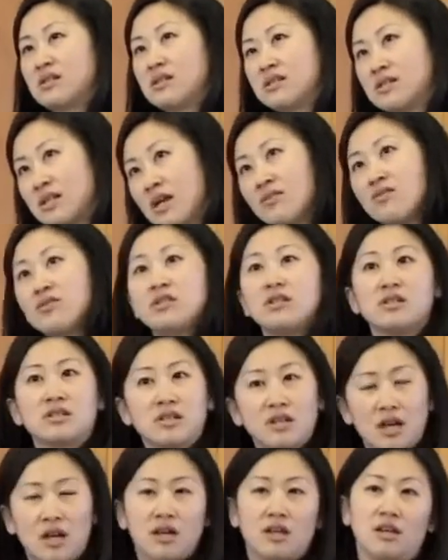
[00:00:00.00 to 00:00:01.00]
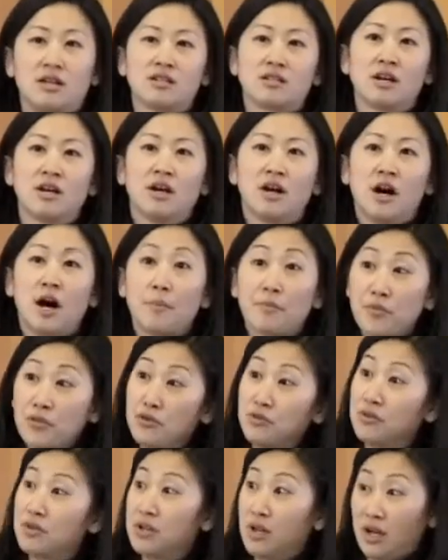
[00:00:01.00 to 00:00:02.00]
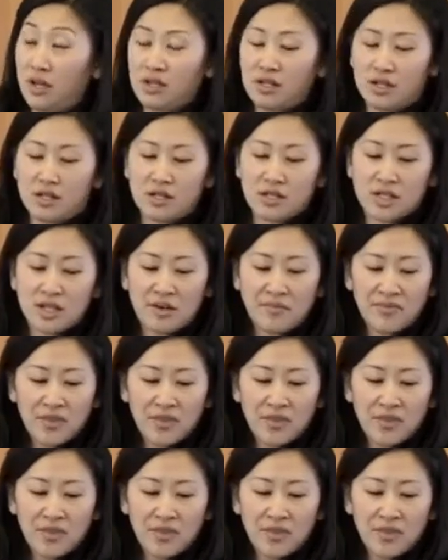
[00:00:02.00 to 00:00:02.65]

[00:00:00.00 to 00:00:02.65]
70s, and 80s up through the 90s.